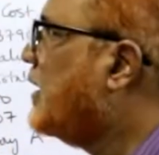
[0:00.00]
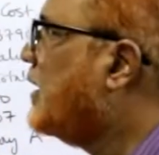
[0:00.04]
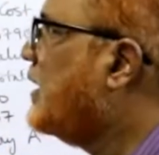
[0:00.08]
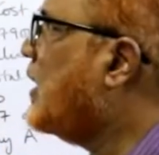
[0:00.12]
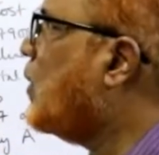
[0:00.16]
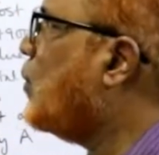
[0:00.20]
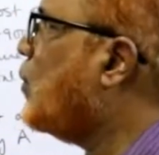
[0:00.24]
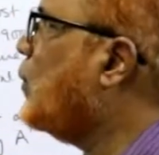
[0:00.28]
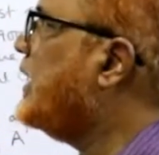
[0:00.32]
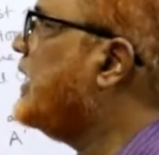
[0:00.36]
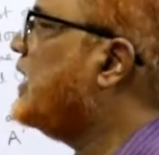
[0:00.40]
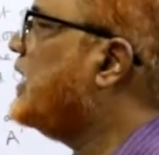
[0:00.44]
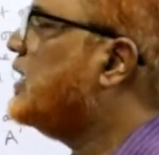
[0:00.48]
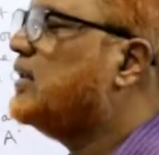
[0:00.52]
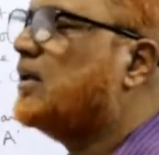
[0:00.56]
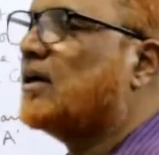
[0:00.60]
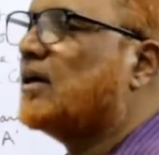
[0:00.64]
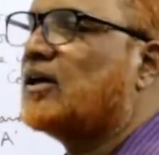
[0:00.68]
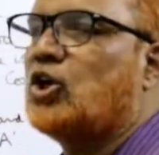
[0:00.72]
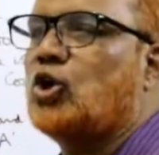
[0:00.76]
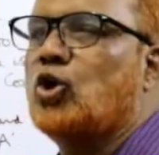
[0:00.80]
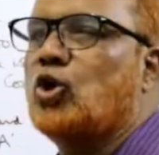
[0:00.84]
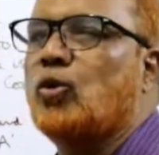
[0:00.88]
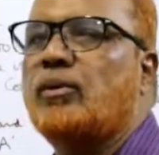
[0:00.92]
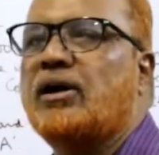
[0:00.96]
Now we need
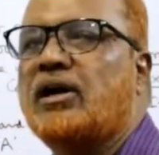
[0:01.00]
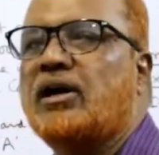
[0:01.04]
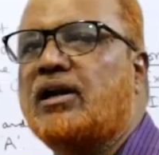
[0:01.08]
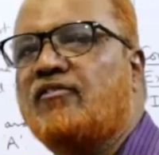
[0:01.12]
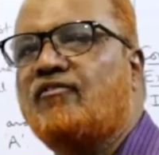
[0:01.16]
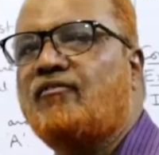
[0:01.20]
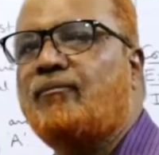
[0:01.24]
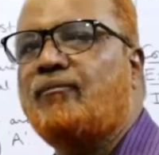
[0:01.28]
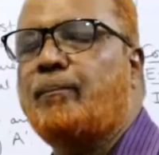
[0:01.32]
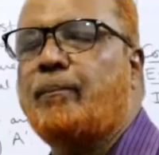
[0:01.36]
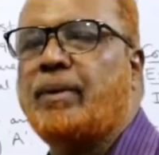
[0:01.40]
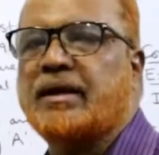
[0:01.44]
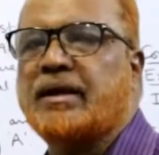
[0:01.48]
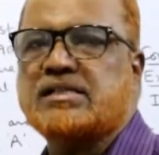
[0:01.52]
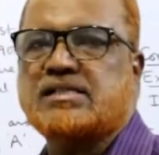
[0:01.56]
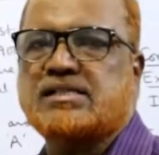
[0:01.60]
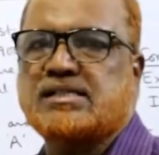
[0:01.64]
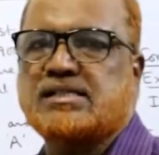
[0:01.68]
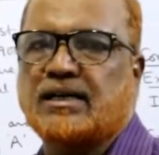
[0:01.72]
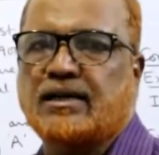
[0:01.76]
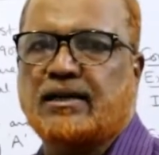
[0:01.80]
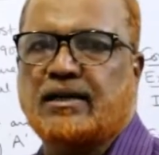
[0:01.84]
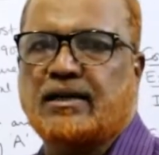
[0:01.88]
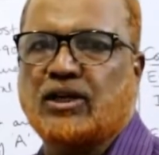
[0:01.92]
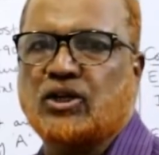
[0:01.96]
the cumulative
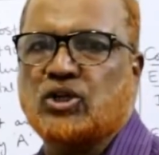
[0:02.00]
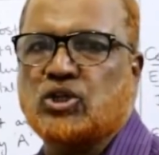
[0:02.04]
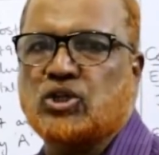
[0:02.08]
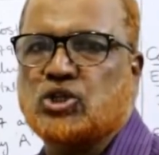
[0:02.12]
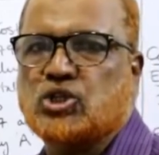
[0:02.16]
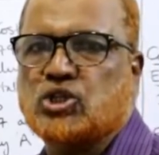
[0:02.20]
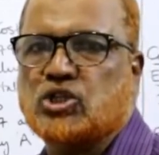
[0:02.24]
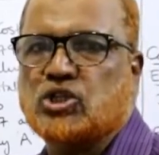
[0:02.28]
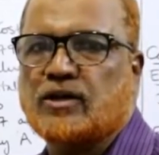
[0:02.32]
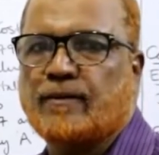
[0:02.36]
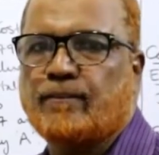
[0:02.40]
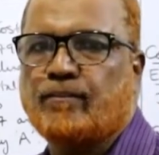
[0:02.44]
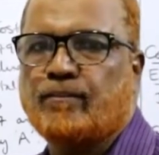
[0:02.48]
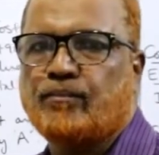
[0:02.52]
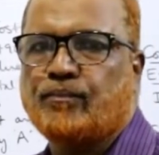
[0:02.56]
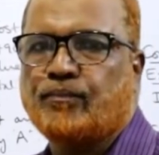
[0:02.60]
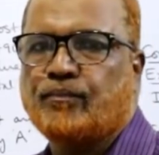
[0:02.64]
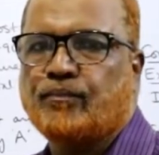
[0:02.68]
percentage.